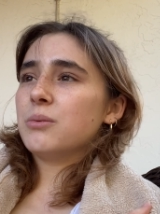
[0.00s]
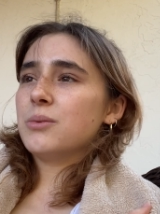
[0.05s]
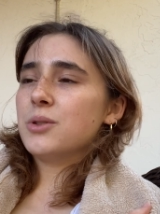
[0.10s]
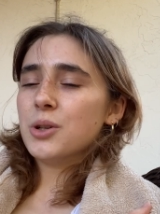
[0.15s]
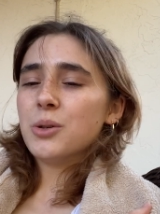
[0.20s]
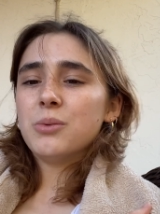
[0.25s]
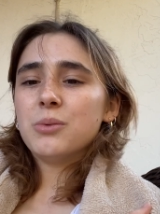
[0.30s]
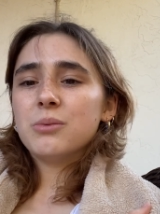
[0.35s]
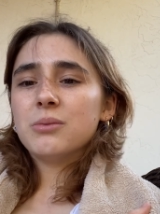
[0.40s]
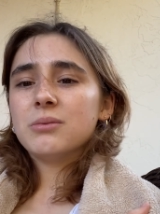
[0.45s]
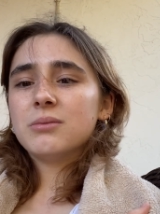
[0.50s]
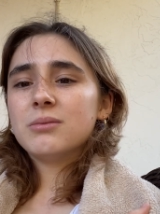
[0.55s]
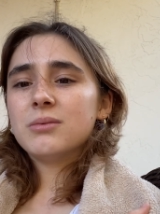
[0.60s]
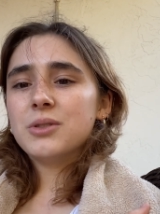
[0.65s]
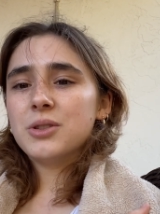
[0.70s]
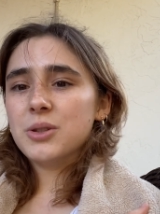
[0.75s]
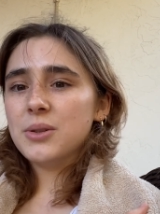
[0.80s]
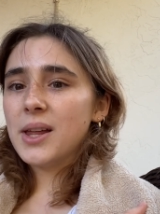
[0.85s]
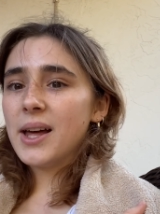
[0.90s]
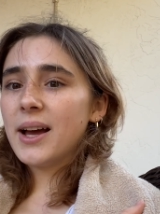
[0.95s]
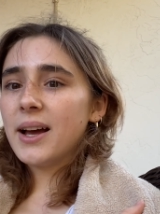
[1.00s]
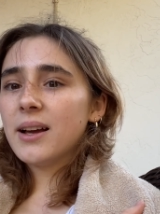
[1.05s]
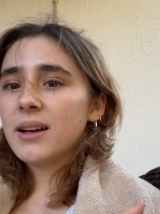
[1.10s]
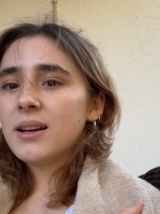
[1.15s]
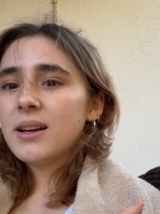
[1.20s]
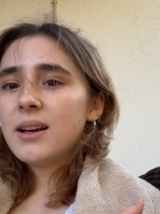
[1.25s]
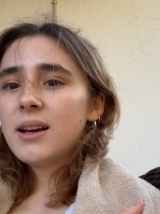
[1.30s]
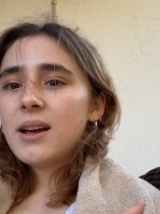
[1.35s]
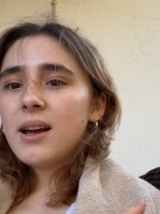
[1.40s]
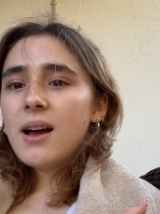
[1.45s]
don't do that.
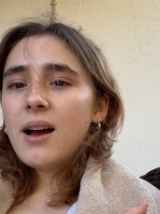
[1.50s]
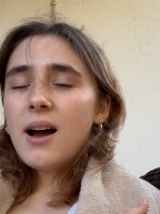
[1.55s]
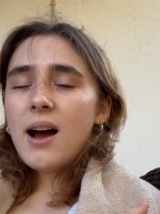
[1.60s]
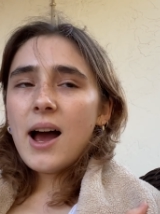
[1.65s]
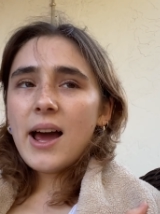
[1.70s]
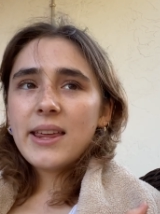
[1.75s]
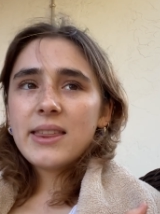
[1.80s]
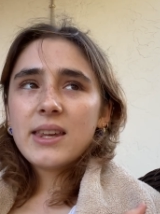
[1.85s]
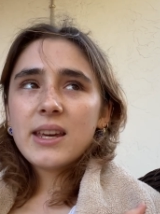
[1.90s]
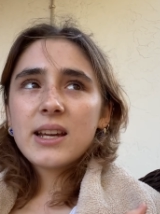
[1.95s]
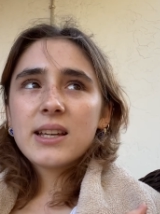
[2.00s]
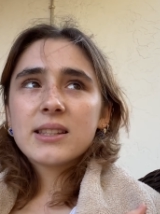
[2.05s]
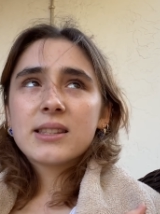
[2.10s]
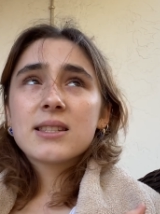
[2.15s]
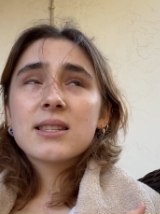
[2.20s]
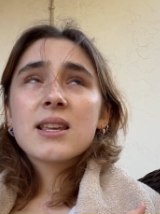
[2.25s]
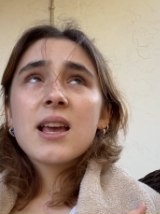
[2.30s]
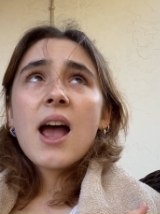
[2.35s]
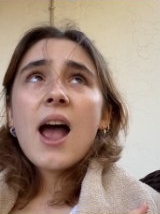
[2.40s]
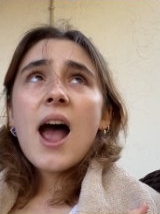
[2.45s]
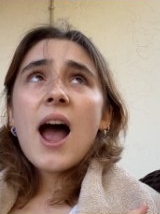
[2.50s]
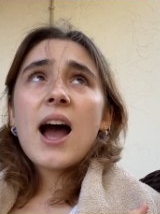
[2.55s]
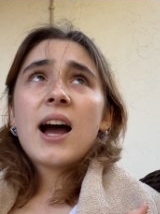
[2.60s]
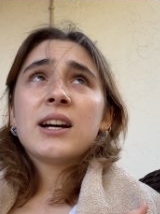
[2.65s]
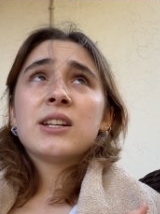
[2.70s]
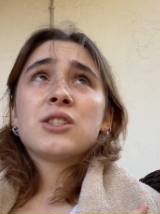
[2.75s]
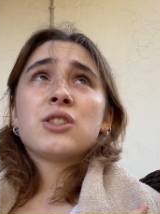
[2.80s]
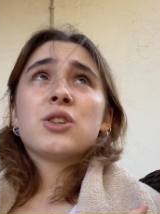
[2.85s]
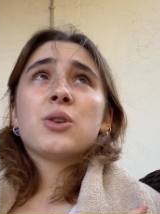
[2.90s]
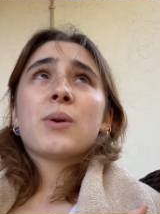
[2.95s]
I think it's
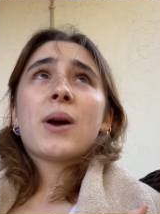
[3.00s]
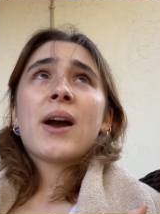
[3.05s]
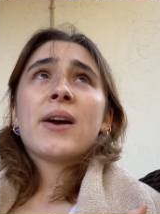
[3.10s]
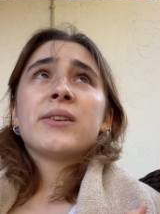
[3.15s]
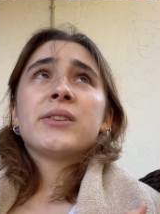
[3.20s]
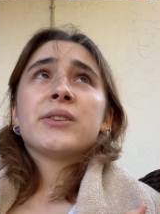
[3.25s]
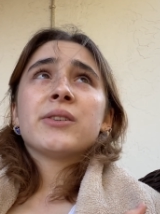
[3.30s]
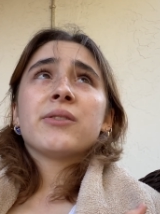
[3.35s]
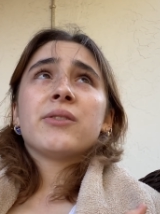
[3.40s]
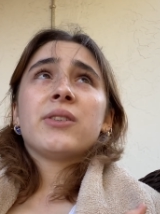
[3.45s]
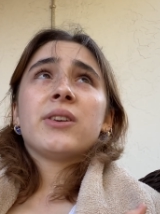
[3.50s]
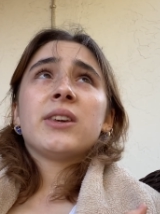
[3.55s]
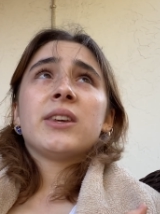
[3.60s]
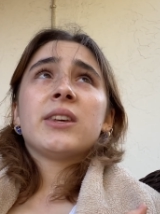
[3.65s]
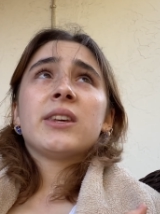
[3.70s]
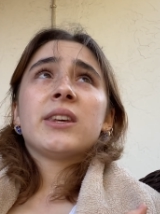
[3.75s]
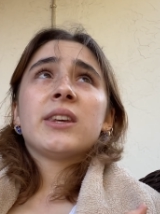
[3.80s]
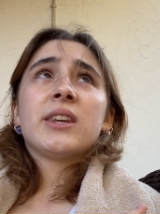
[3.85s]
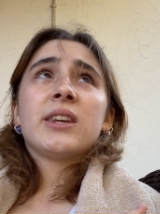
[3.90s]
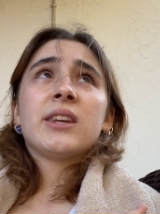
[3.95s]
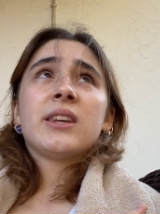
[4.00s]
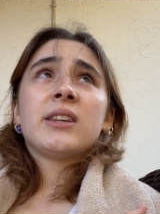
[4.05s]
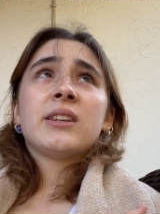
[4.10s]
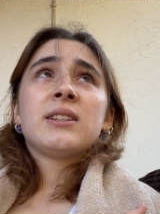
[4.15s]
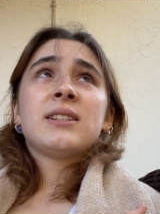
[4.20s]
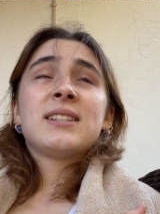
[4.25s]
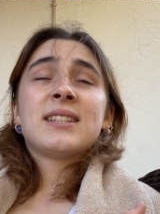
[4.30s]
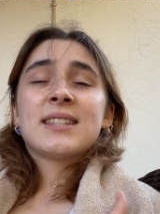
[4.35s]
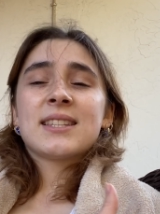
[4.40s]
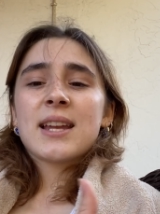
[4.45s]
as you kind of
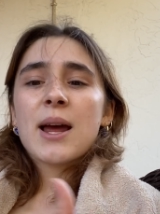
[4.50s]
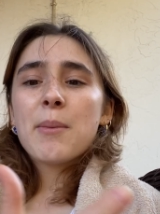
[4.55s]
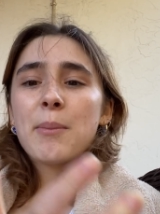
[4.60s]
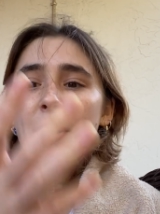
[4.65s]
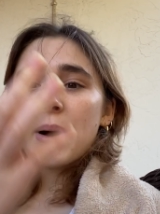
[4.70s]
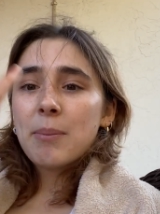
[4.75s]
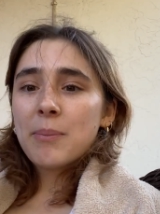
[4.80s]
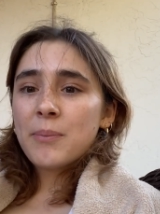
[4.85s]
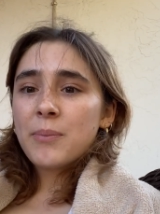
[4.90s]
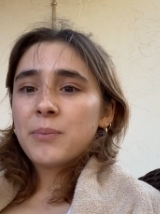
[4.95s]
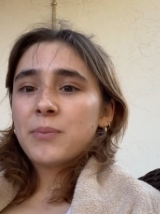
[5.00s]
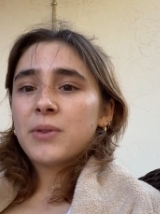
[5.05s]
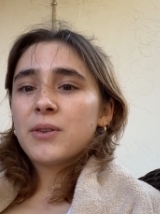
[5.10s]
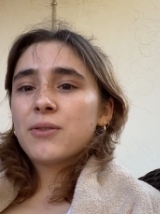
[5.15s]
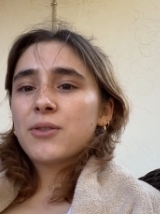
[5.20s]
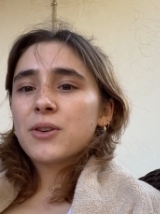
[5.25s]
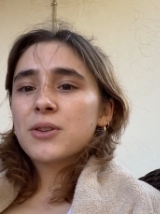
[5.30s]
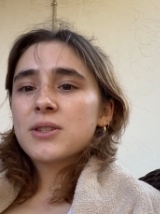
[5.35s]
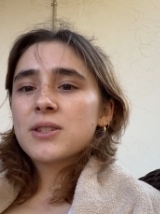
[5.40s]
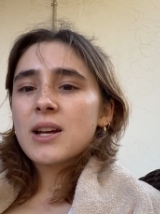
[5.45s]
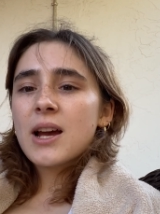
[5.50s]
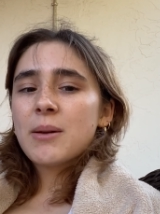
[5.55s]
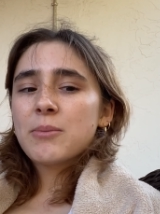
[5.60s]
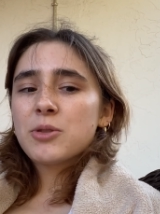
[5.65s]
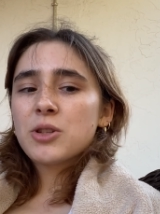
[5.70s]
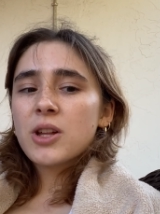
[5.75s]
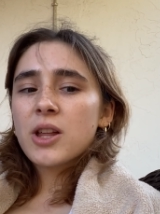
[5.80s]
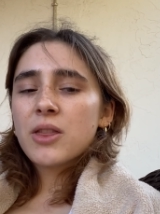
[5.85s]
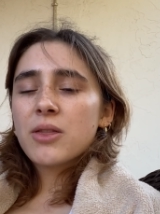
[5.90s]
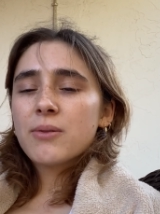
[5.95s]
step up the first time to
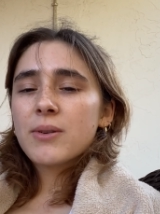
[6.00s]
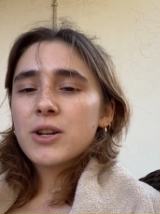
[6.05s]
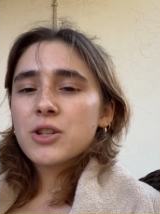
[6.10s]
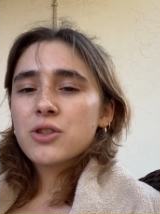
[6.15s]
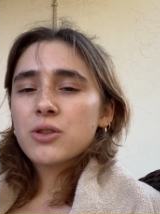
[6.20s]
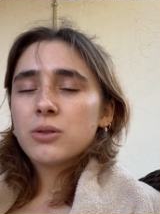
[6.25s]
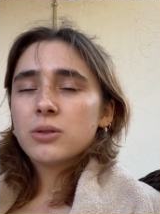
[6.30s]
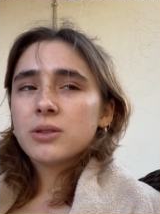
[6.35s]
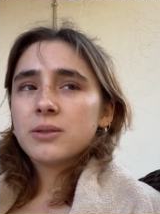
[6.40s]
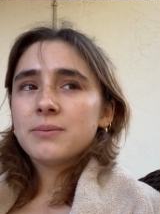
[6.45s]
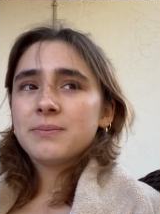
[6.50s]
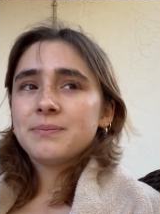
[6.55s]
that threshold.